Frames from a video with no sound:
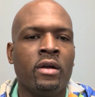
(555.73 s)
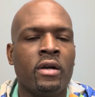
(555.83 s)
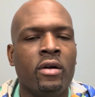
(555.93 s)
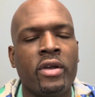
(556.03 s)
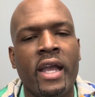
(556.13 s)

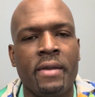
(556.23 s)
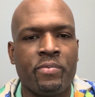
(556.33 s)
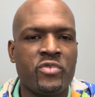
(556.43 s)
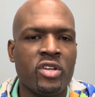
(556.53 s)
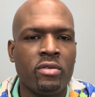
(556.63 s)
Okay,
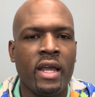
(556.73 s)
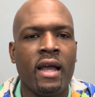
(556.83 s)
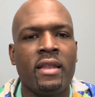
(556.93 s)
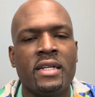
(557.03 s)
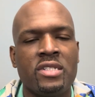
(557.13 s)
so
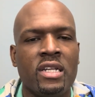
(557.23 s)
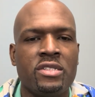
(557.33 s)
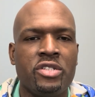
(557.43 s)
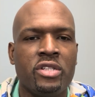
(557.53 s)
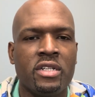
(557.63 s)
now let's get
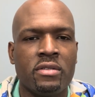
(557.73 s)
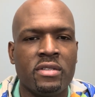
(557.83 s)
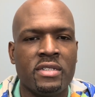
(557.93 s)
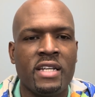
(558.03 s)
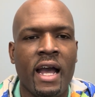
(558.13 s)
to
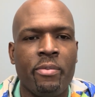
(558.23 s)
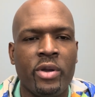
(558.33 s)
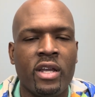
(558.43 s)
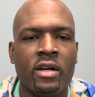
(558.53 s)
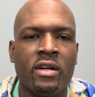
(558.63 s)
the
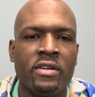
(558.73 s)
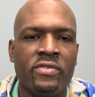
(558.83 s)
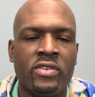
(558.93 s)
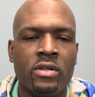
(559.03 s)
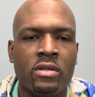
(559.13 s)
topic of,